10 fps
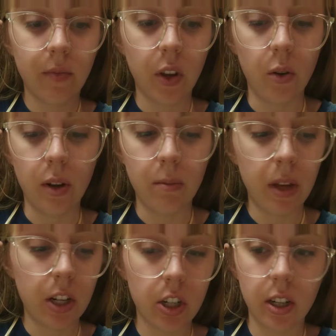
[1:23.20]
Oh, and
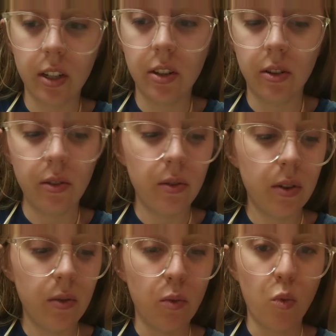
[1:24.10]
make sure to
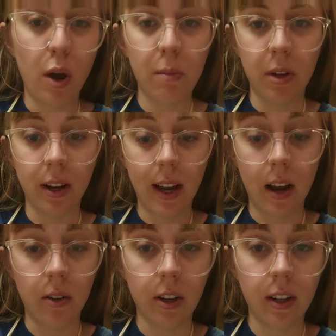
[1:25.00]
wipe your
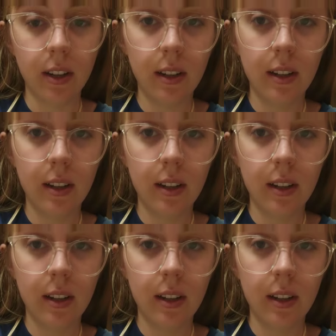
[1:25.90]
counter.